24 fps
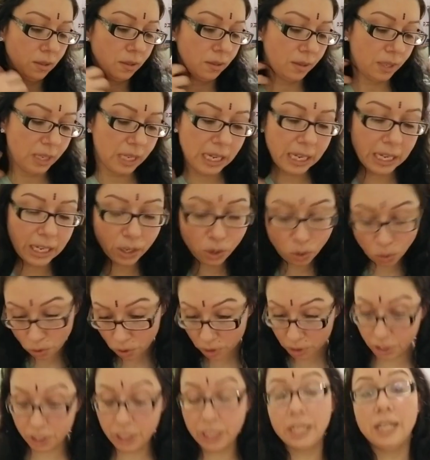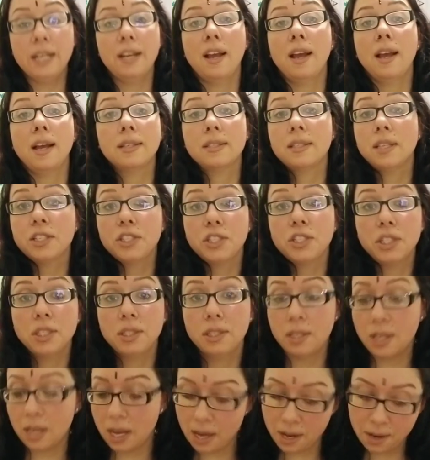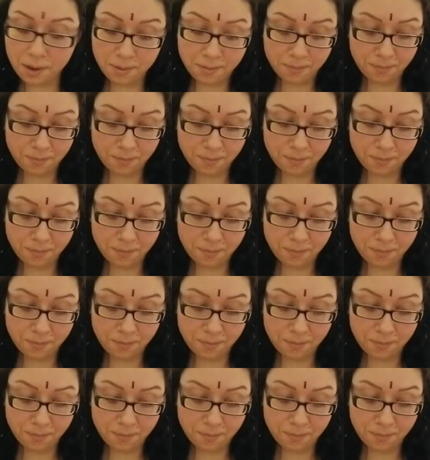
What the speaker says: He or she, I guess I should say.